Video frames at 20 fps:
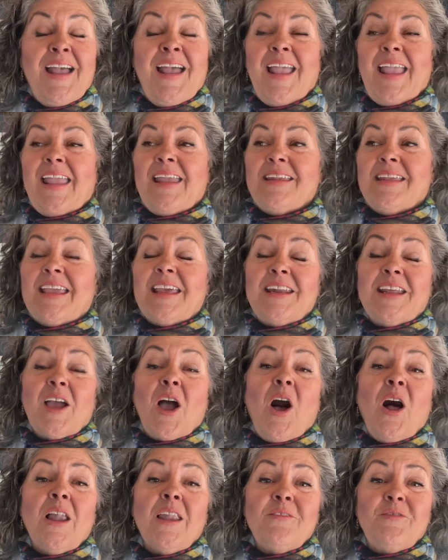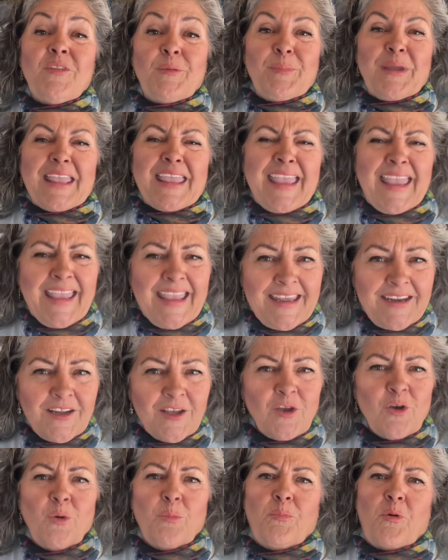and getting all all of the
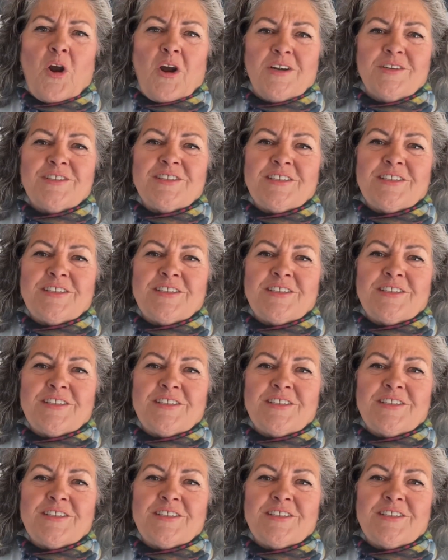mechanical part